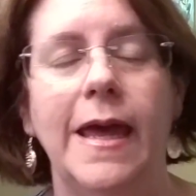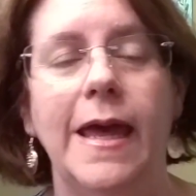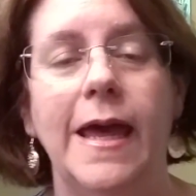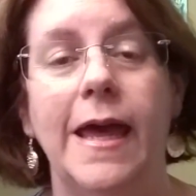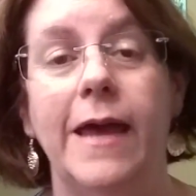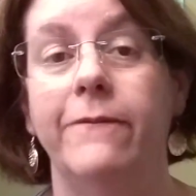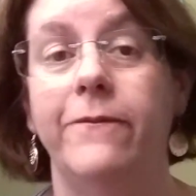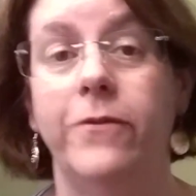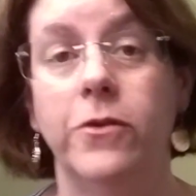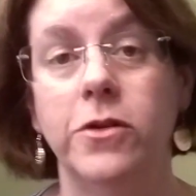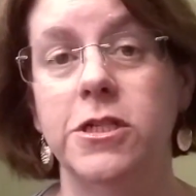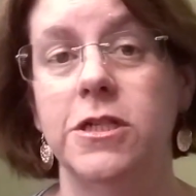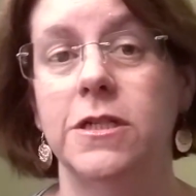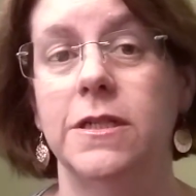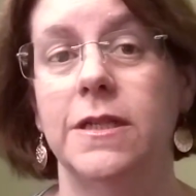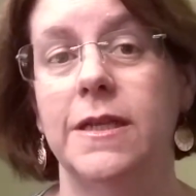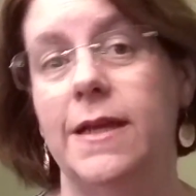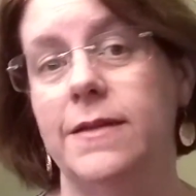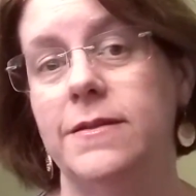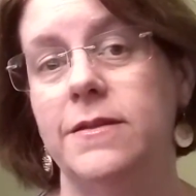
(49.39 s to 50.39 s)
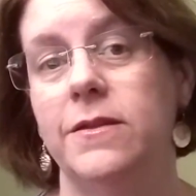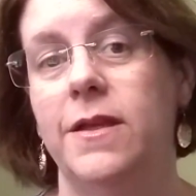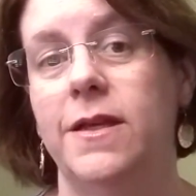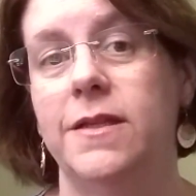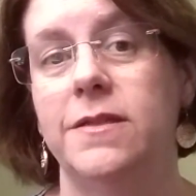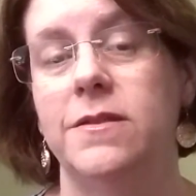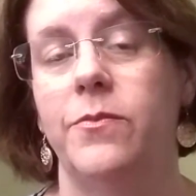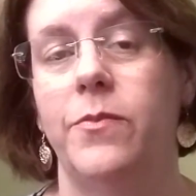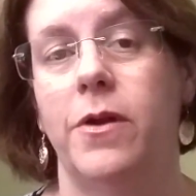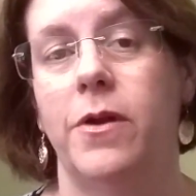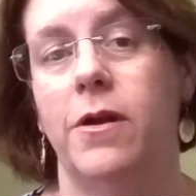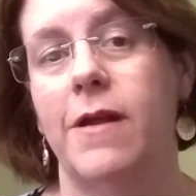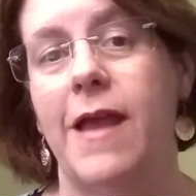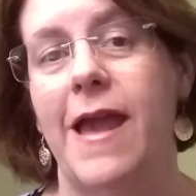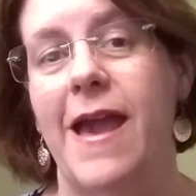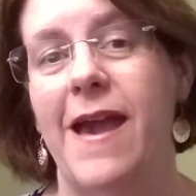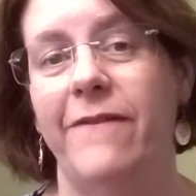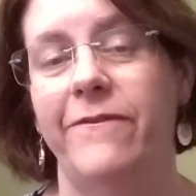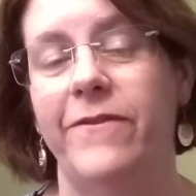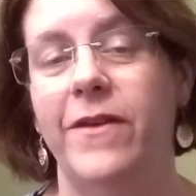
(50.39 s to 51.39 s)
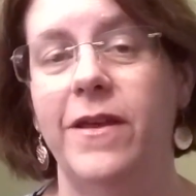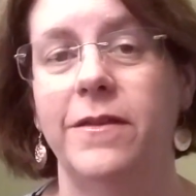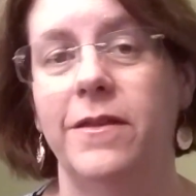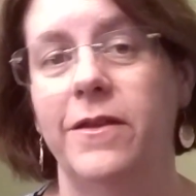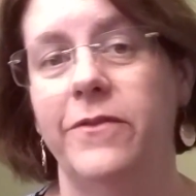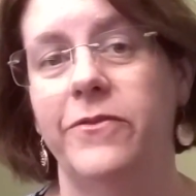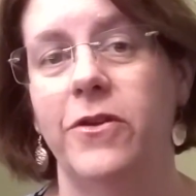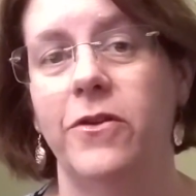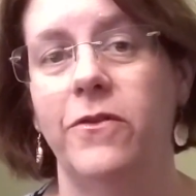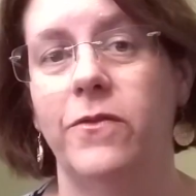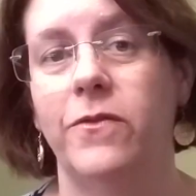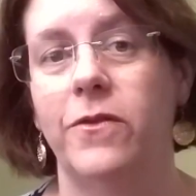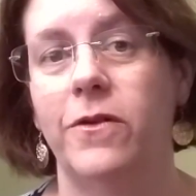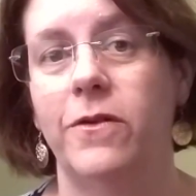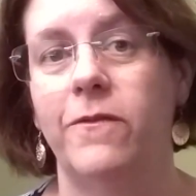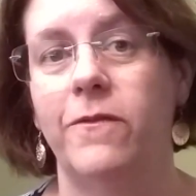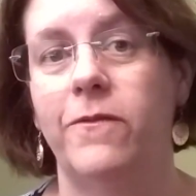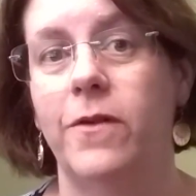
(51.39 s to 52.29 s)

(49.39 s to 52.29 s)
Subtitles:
And fortunately, I still had some Bar Cafe left over